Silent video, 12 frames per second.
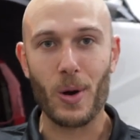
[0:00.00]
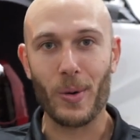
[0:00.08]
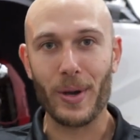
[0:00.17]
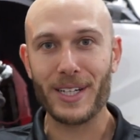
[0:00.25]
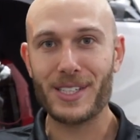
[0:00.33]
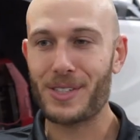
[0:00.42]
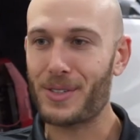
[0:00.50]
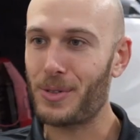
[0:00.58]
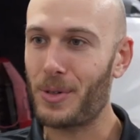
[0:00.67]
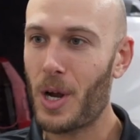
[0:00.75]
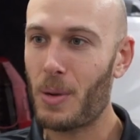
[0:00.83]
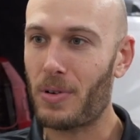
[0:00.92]
going
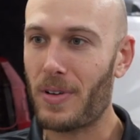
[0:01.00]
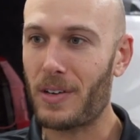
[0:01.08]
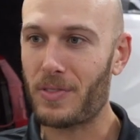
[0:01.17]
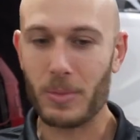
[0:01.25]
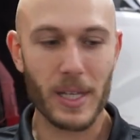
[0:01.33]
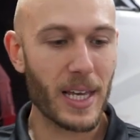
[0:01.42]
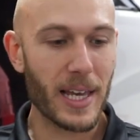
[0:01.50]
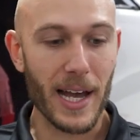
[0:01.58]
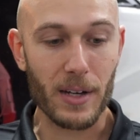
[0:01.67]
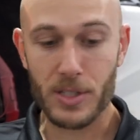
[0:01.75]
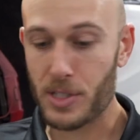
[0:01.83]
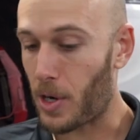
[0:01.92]
to prevent it from leaking
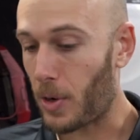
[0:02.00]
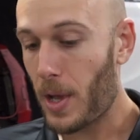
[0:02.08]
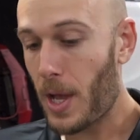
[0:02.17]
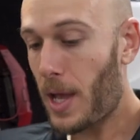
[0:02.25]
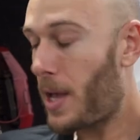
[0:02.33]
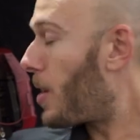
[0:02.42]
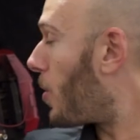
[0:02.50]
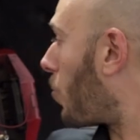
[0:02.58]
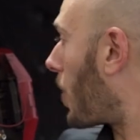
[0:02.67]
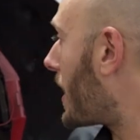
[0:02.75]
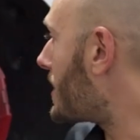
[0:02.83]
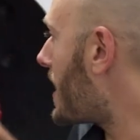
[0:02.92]
out. So
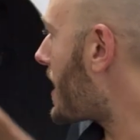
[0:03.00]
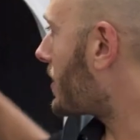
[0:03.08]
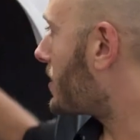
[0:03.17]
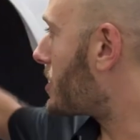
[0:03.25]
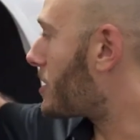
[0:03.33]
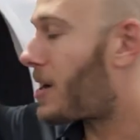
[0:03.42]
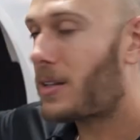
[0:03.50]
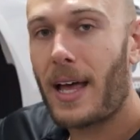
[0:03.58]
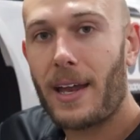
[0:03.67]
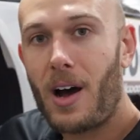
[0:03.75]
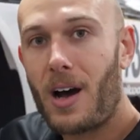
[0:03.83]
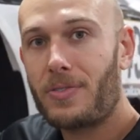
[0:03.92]
when I take the stock
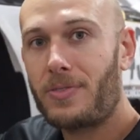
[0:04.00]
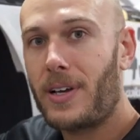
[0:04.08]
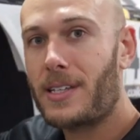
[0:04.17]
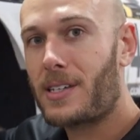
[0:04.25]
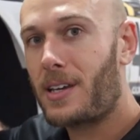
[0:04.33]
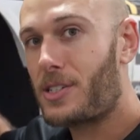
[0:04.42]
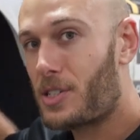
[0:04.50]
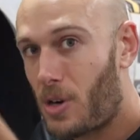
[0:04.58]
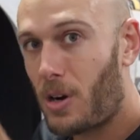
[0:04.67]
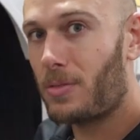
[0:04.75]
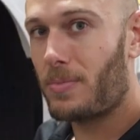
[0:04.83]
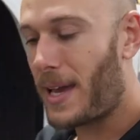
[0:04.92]
line off, it's gonna
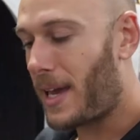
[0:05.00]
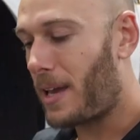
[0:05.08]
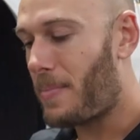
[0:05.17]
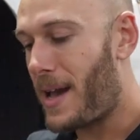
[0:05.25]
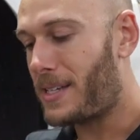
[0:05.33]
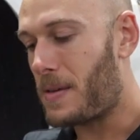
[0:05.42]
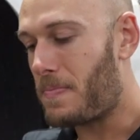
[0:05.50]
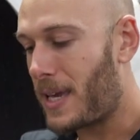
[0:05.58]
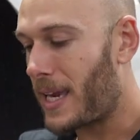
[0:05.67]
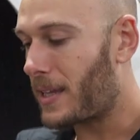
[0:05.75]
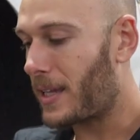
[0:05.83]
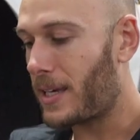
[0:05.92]
start making a mess
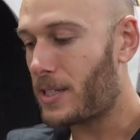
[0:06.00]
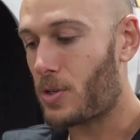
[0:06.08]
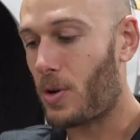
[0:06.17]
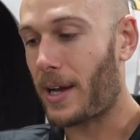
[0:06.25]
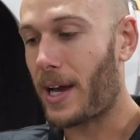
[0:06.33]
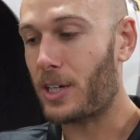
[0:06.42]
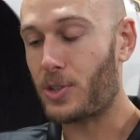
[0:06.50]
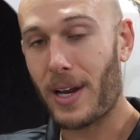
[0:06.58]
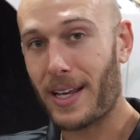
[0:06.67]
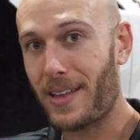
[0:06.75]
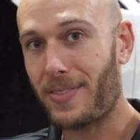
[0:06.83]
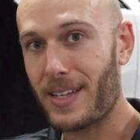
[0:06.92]
immediately, so I gotta try
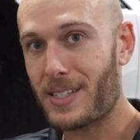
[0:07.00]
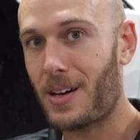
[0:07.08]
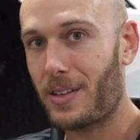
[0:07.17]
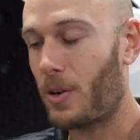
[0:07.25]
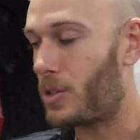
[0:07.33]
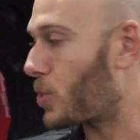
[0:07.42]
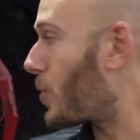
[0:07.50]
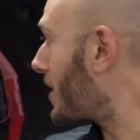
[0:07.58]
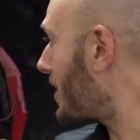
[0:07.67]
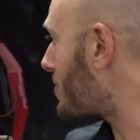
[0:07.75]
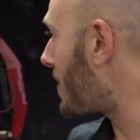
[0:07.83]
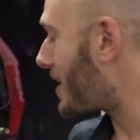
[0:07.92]
to get this on there as
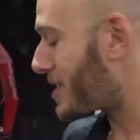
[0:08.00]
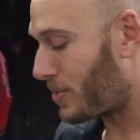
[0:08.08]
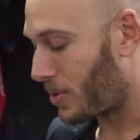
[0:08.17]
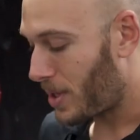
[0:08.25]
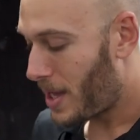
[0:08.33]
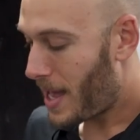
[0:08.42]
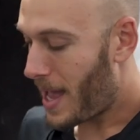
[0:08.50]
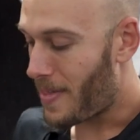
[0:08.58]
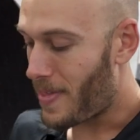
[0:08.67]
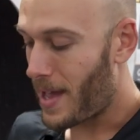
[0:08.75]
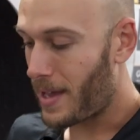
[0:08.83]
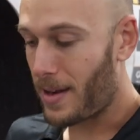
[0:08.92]
quickly as possible,
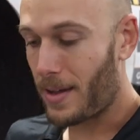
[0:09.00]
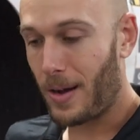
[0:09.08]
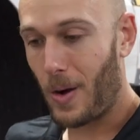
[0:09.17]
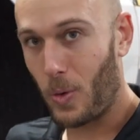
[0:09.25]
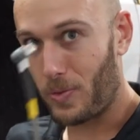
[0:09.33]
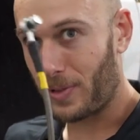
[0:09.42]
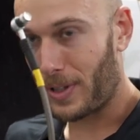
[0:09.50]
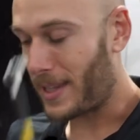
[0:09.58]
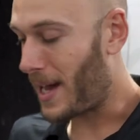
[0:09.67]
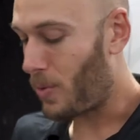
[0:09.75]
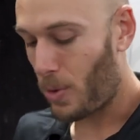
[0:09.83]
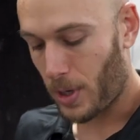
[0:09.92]
and then hopefully
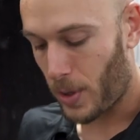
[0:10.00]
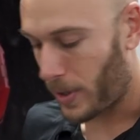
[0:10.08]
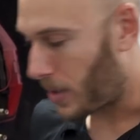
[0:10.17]
that won't go